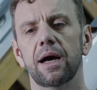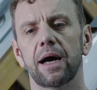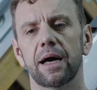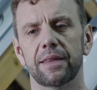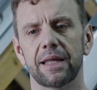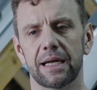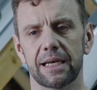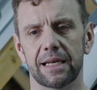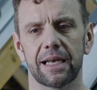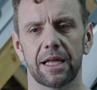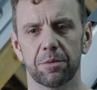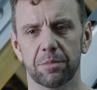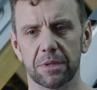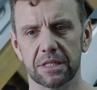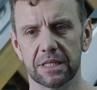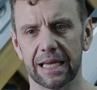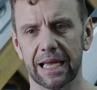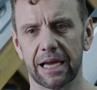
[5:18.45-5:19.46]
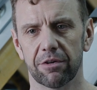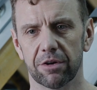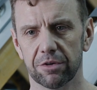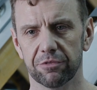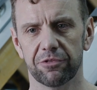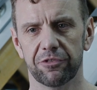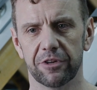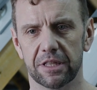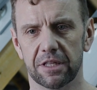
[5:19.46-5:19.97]
and that'll allow me to carry
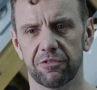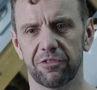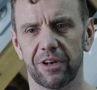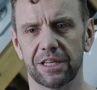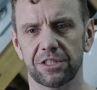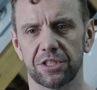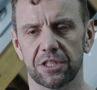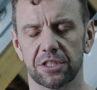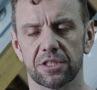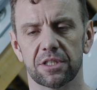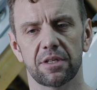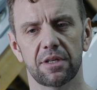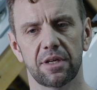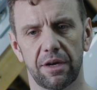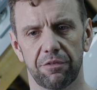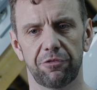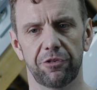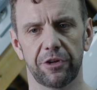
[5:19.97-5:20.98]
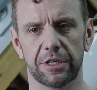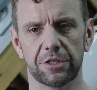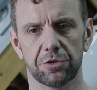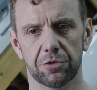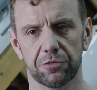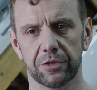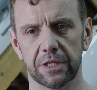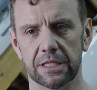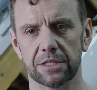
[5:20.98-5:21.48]
on fitting the flashings and finish
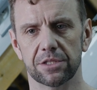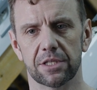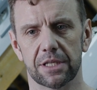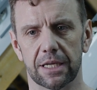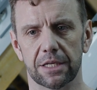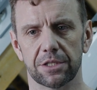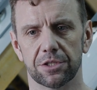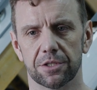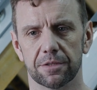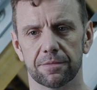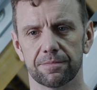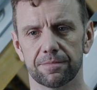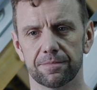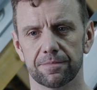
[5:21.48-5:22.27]
off the installation.